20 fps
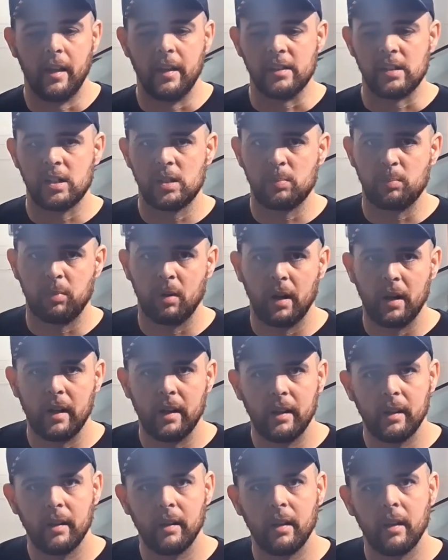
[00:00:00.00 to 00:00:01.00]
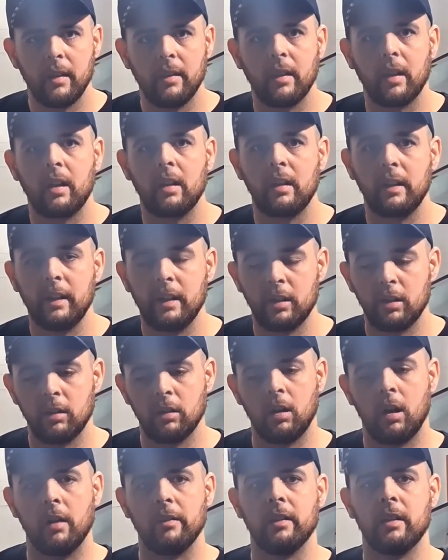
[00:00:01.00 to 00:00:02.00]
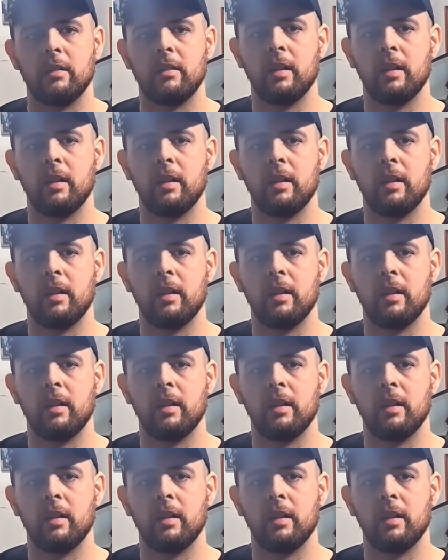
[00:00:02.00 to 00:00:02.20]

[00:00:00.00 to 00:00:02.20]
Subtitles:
is spray the cleaner on the